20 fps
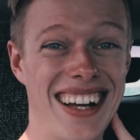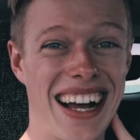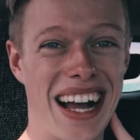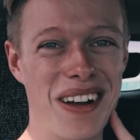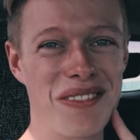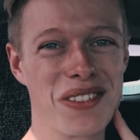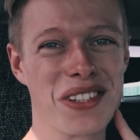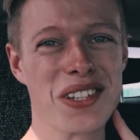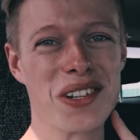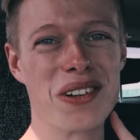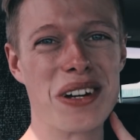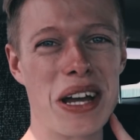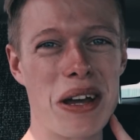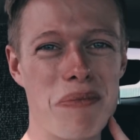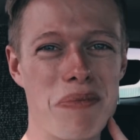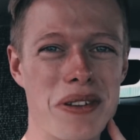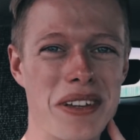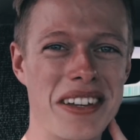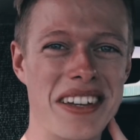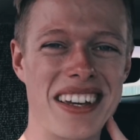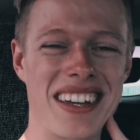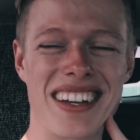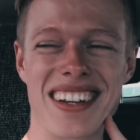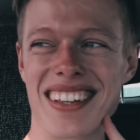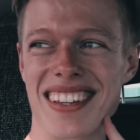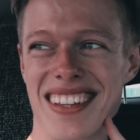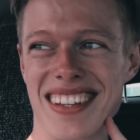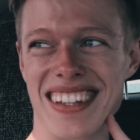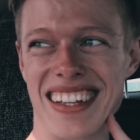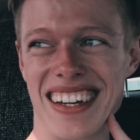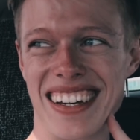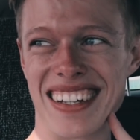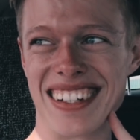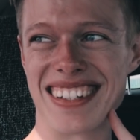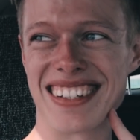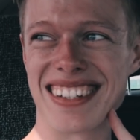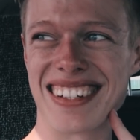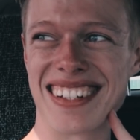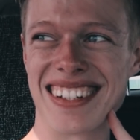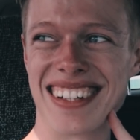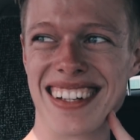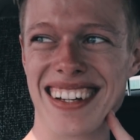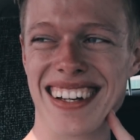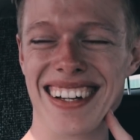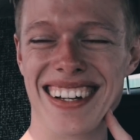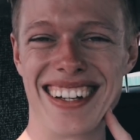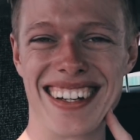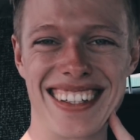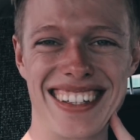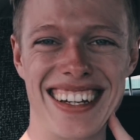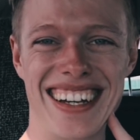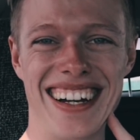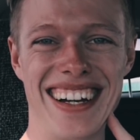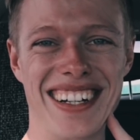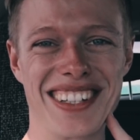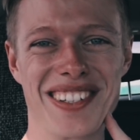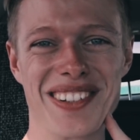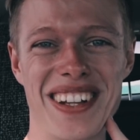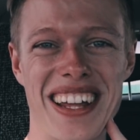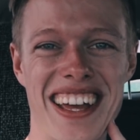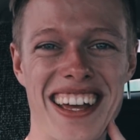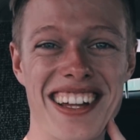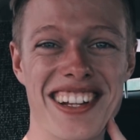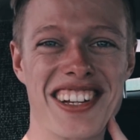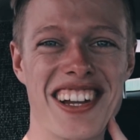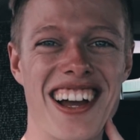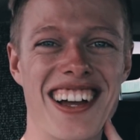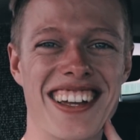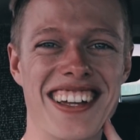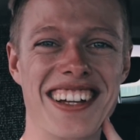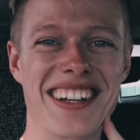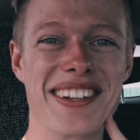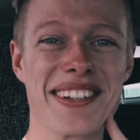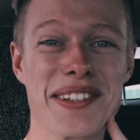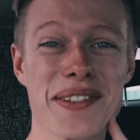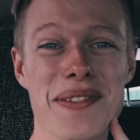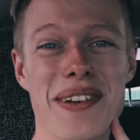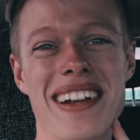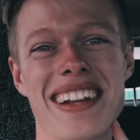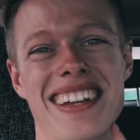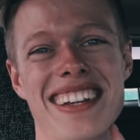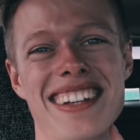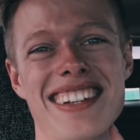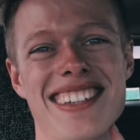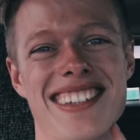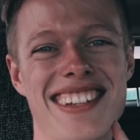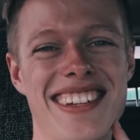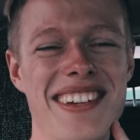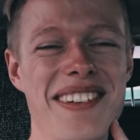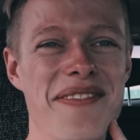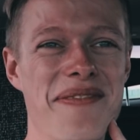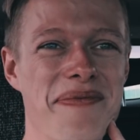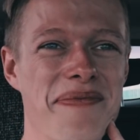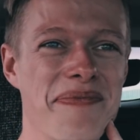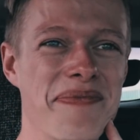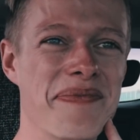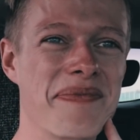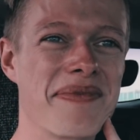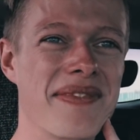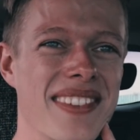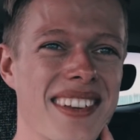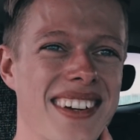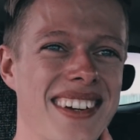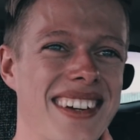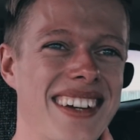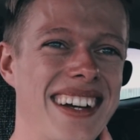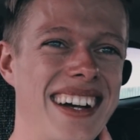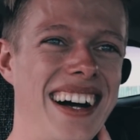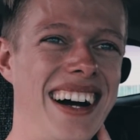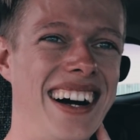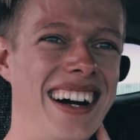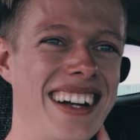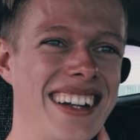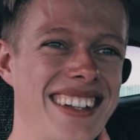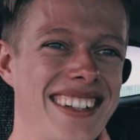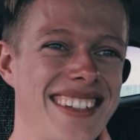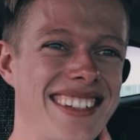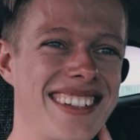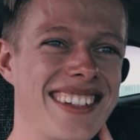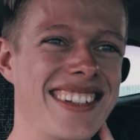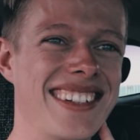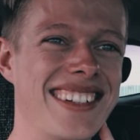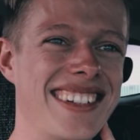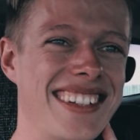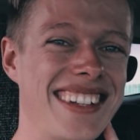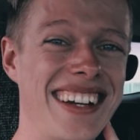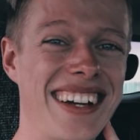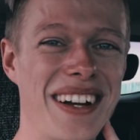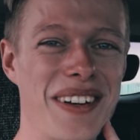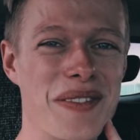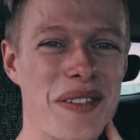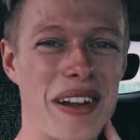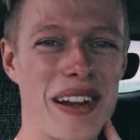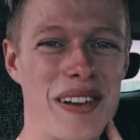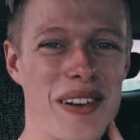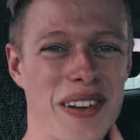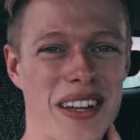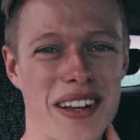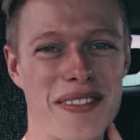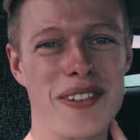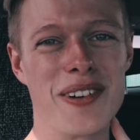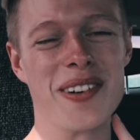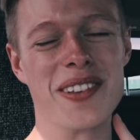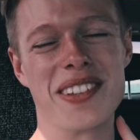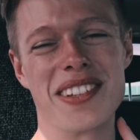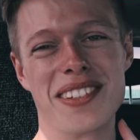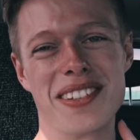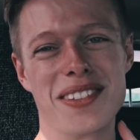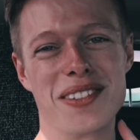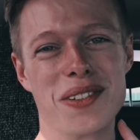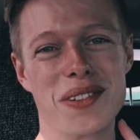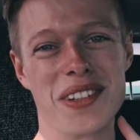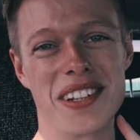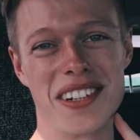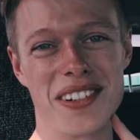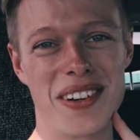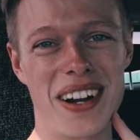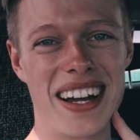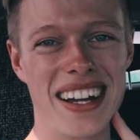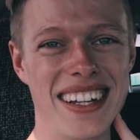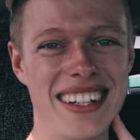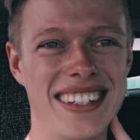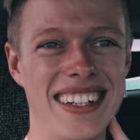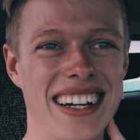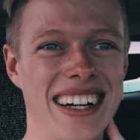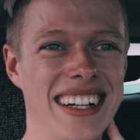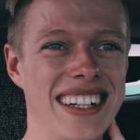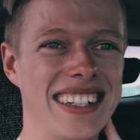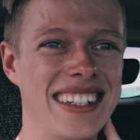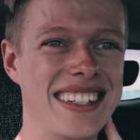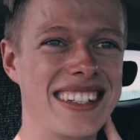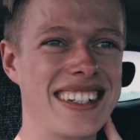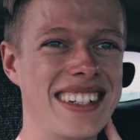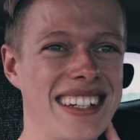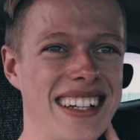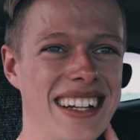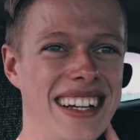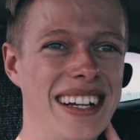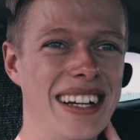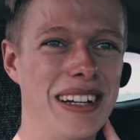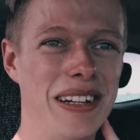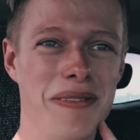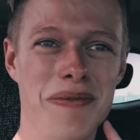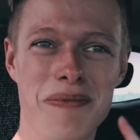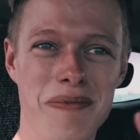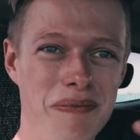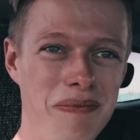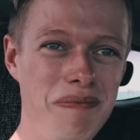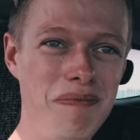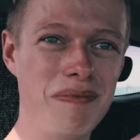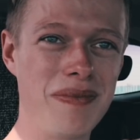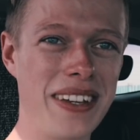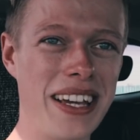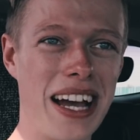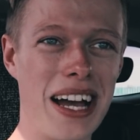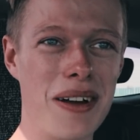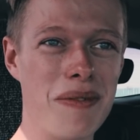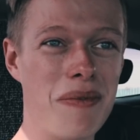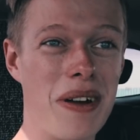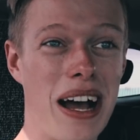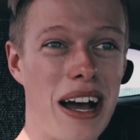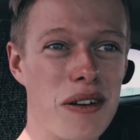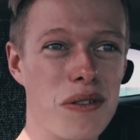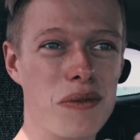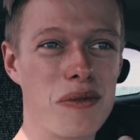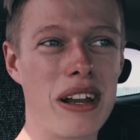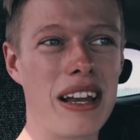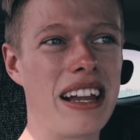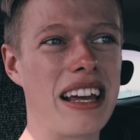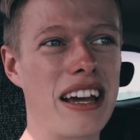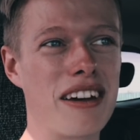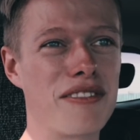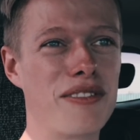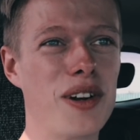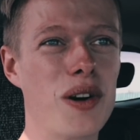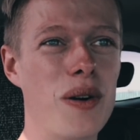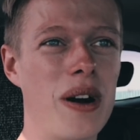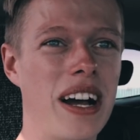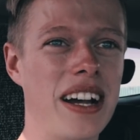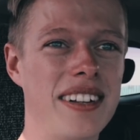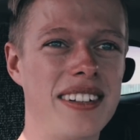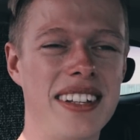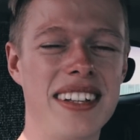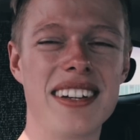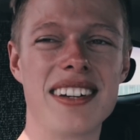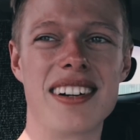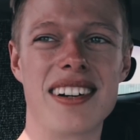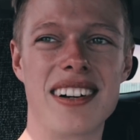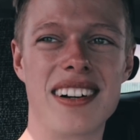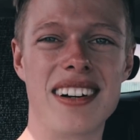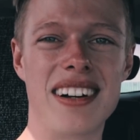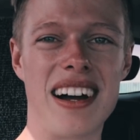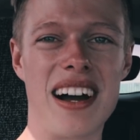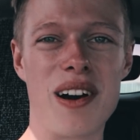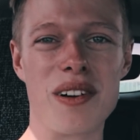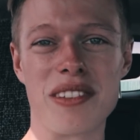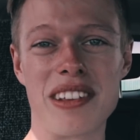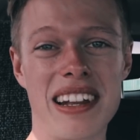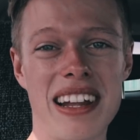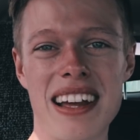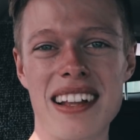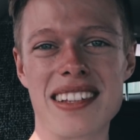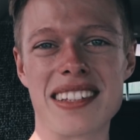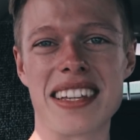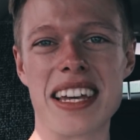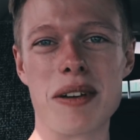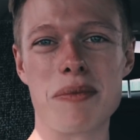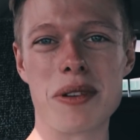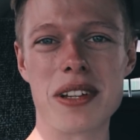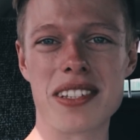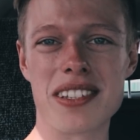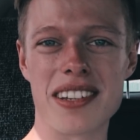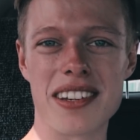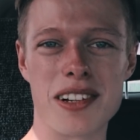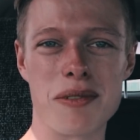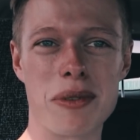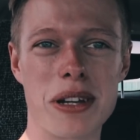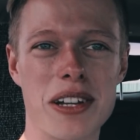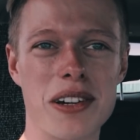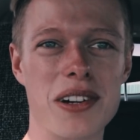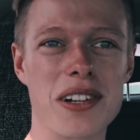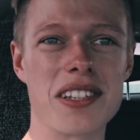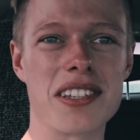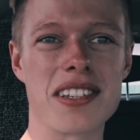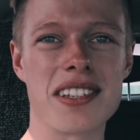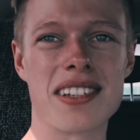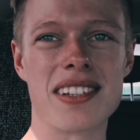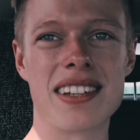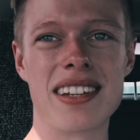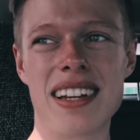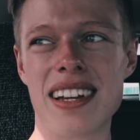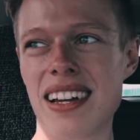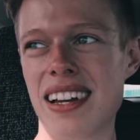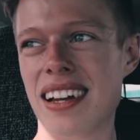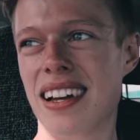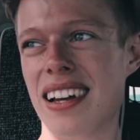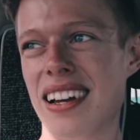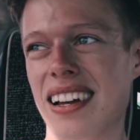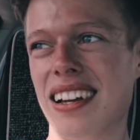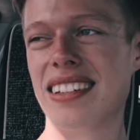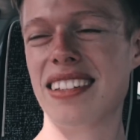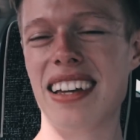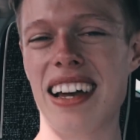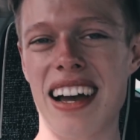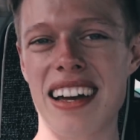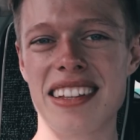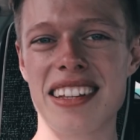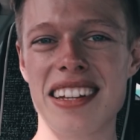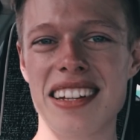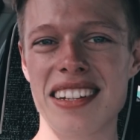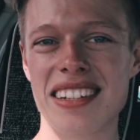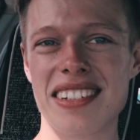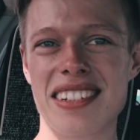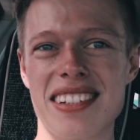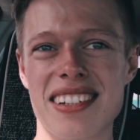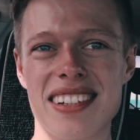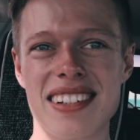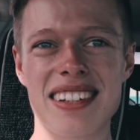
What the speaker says: I'm so happy that, yeah, today hitchhiking is really easy, and yeah, I'm really looking forward to the ride. And yeah, I really have no idea how the landscape is here, because yeah, I didn't,